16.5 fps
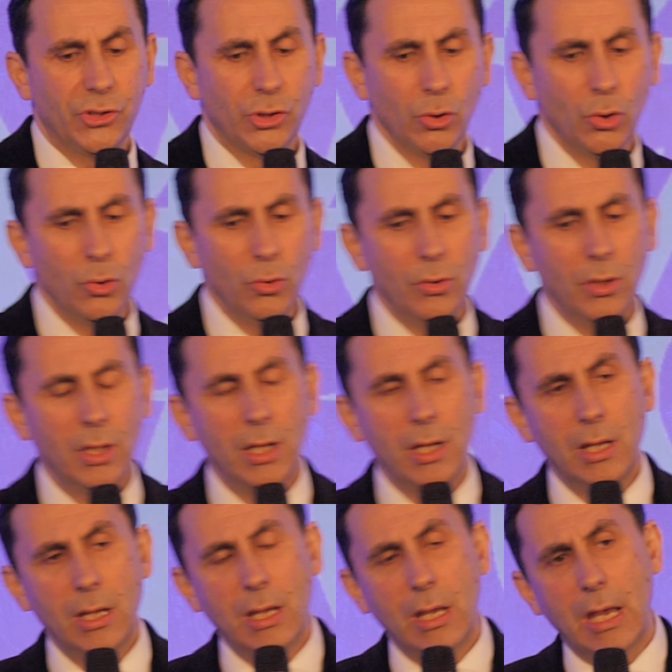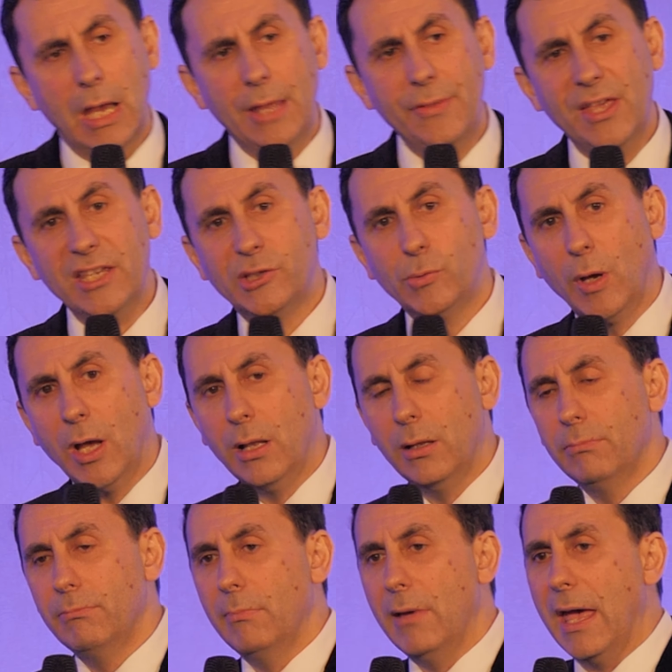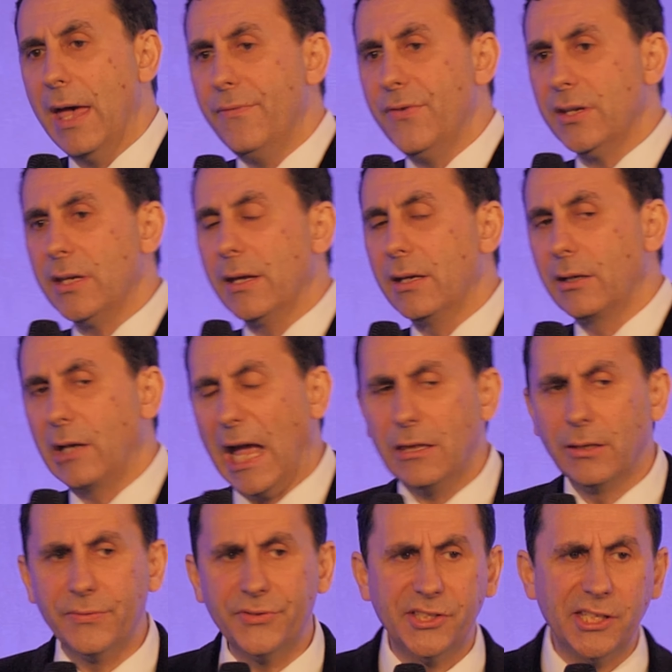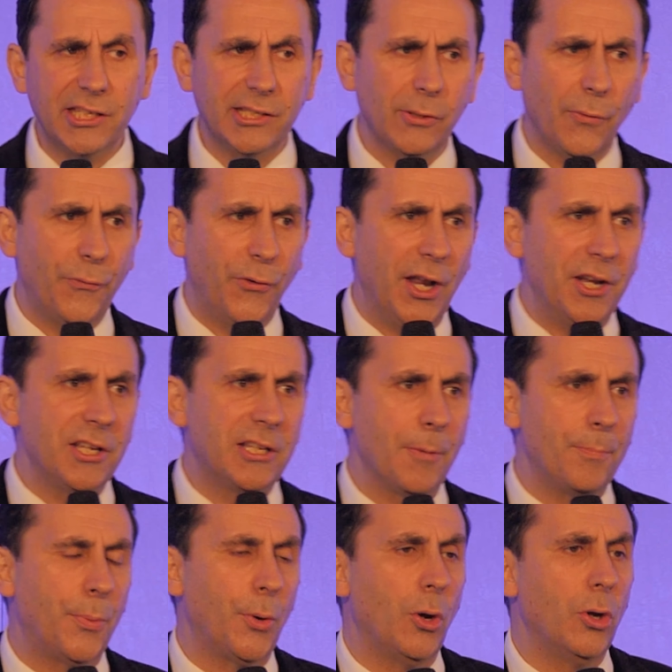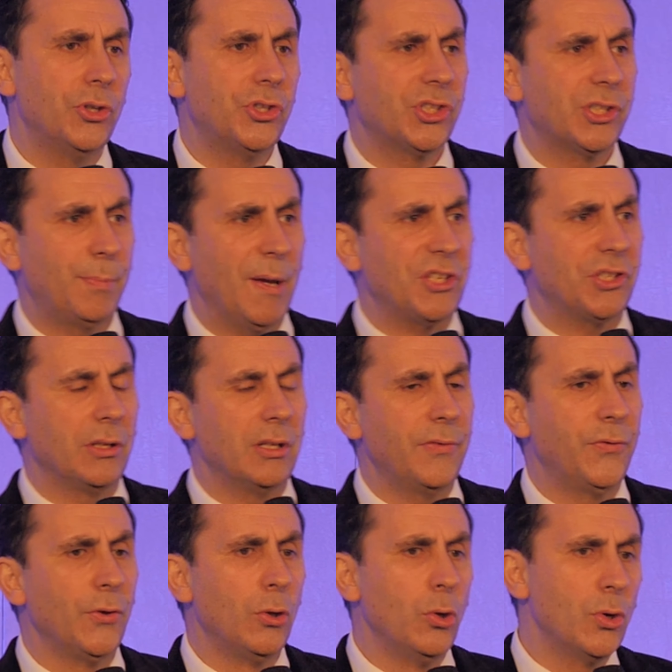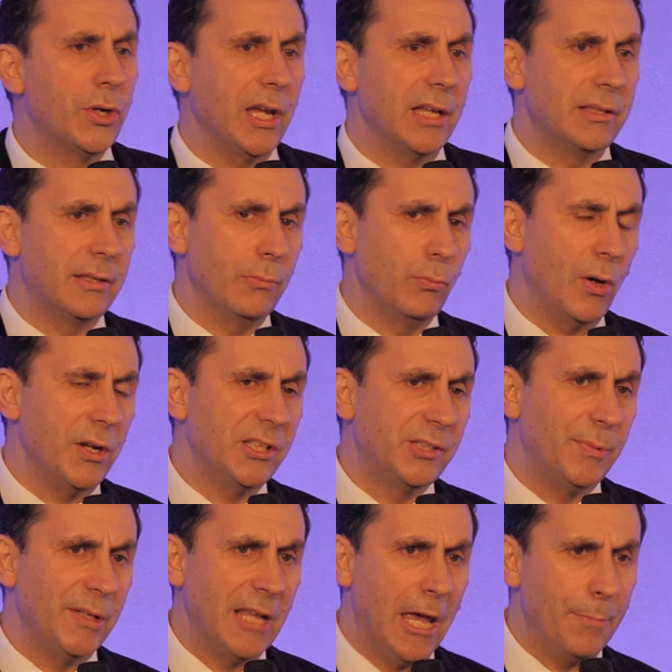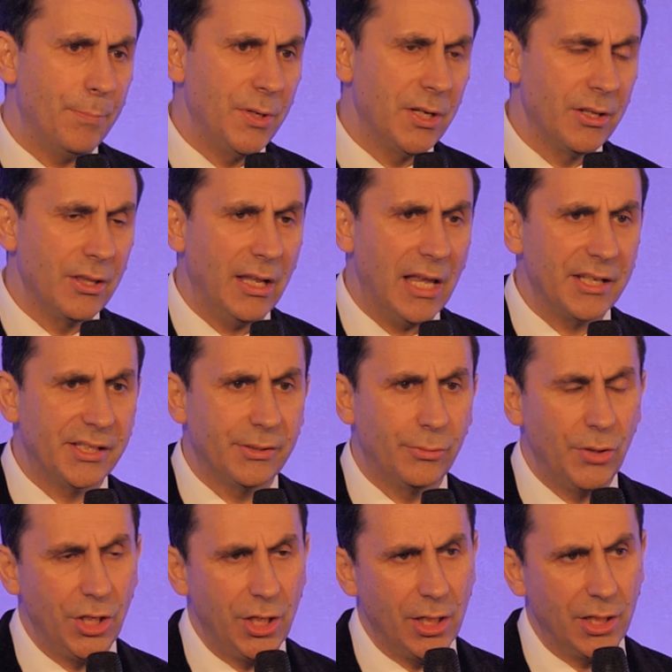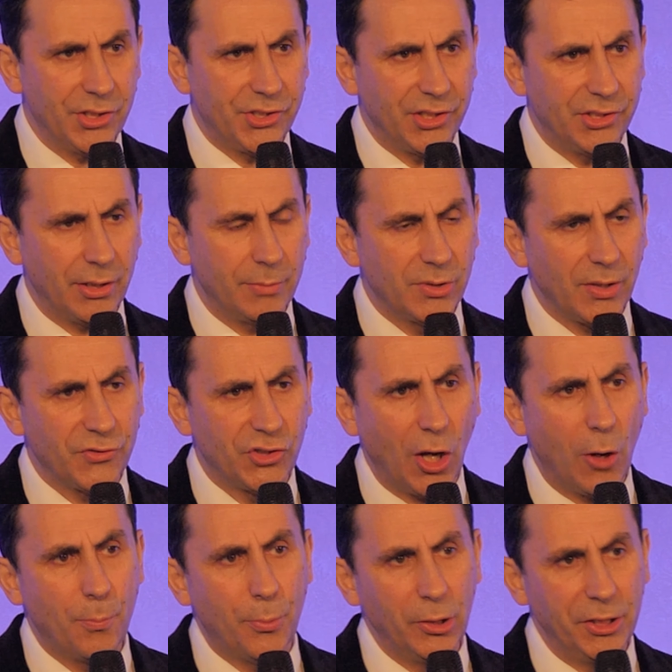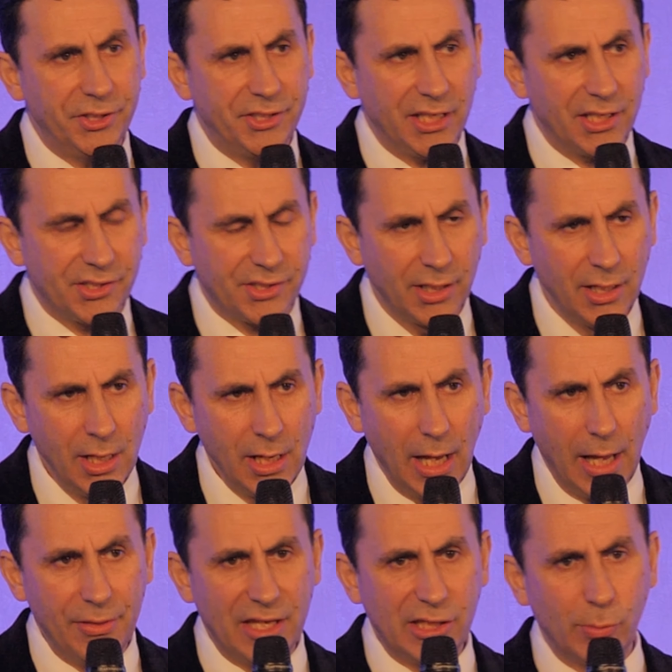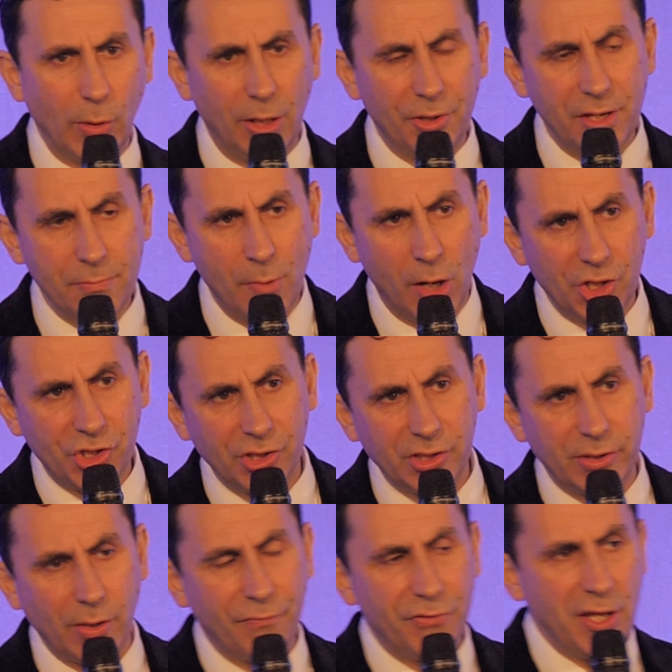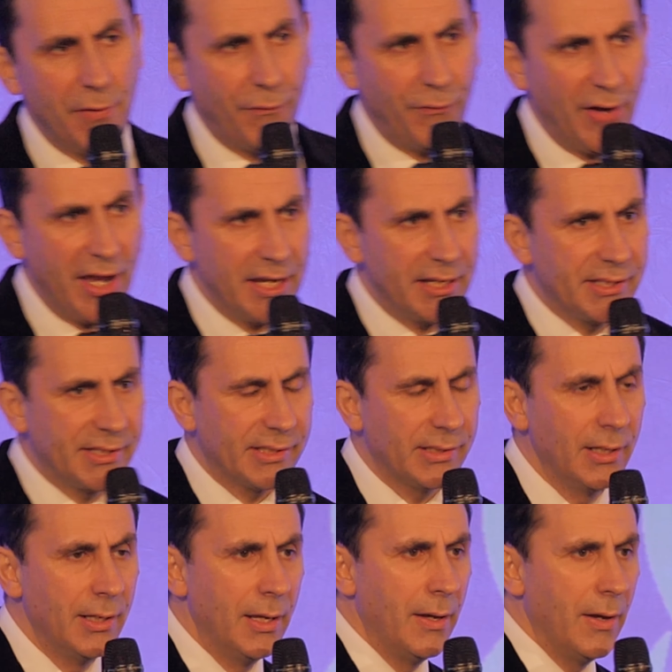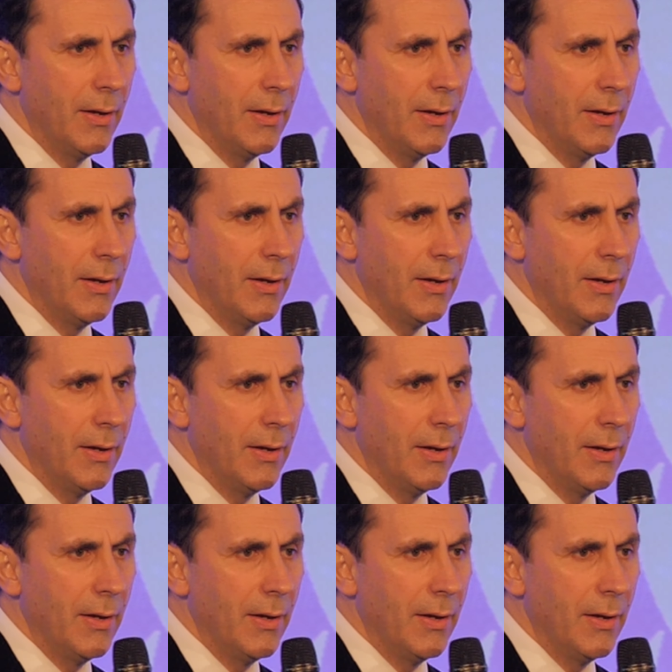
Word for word: to, and as well, having a kind of schizophrenic approach, especially if you look at the, what has been happening in the last three years in terms of geopolitics, and as well the emergence of deepfakes,